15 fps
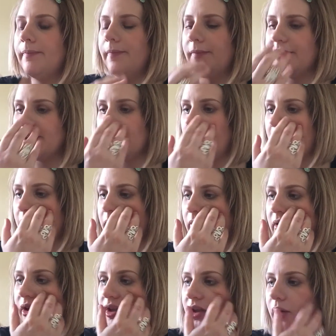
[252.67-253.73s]
So
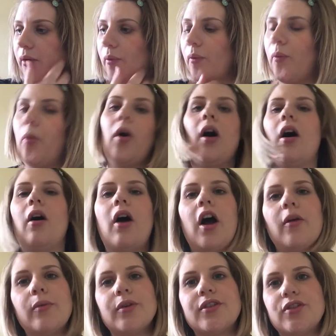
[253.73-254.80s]
what
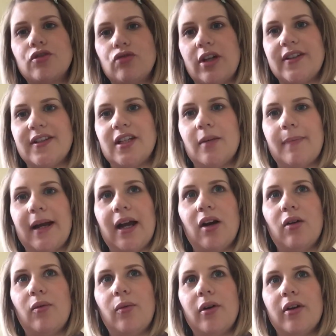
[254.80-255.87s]
I was stressing
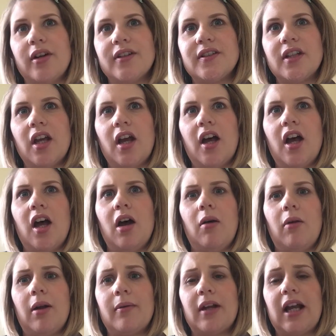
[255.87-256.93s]
about was,
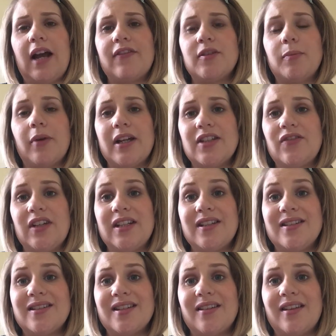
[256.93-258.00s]
well, I'm going to have to breastfeed
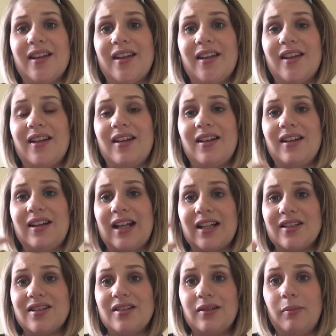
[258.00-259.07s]
into the
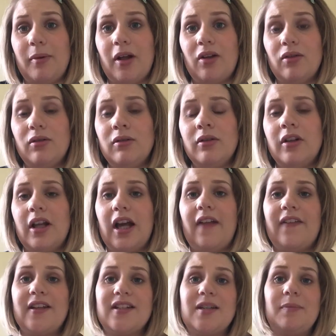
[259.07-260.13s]
Laniso bottle and
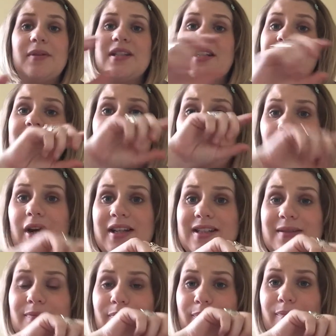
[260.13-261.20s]
then tip it into
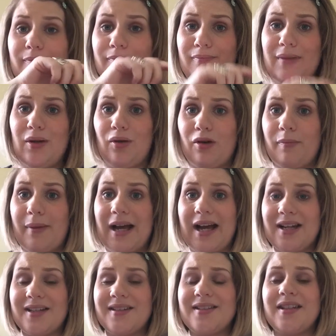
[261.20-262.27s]
breast milk
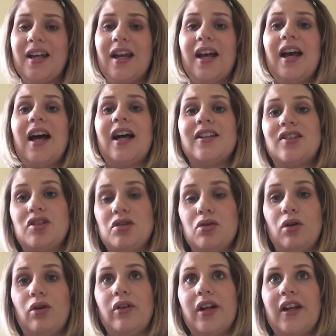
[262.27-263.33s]
bags and
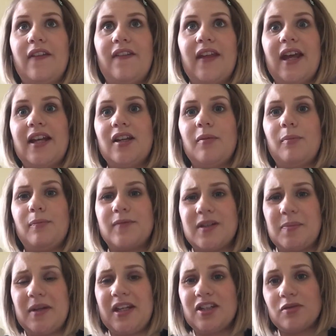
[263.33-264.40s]
store it, and then
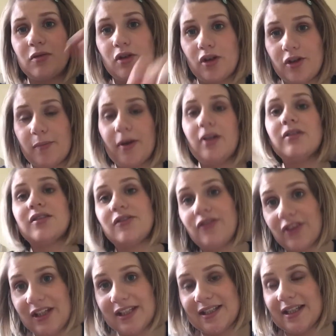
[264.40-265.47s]
tip it into another bottle to
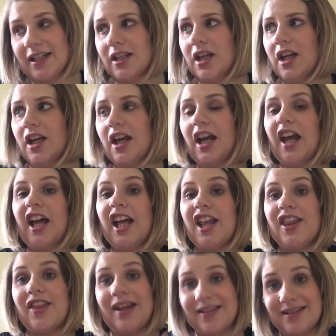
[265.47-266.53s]
feed it.
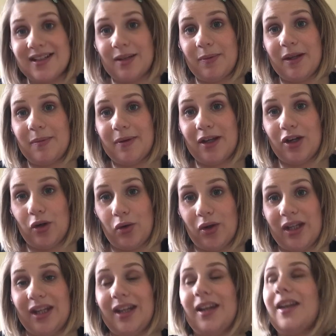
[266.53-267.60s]
That's going to be a bit
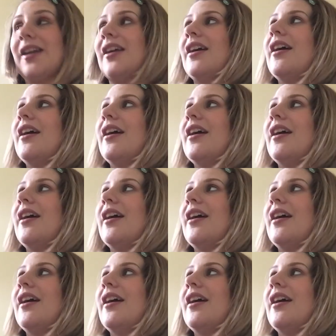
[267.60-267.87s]
annoying.